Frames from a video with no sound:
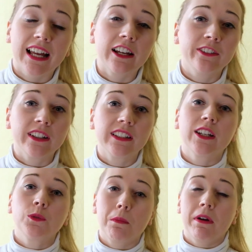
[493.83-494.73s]
I think
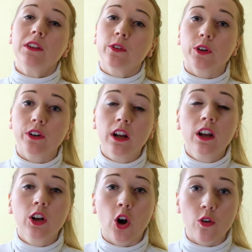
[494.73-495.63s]
that we paid for
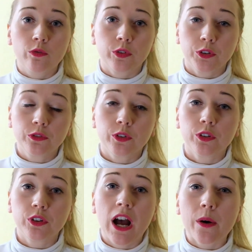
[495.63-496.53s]
comfort,
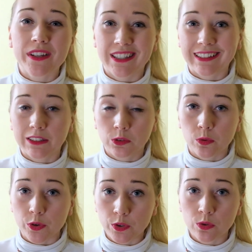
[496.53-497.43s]
for how easy it
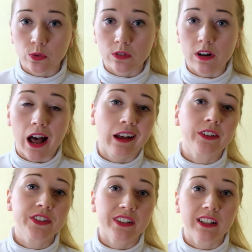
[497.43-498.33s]
was to
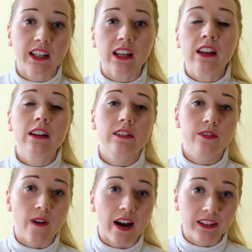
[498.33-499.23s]
actually
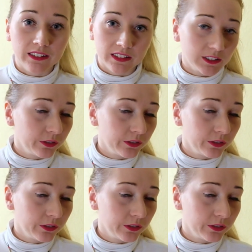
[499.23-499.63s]
find it.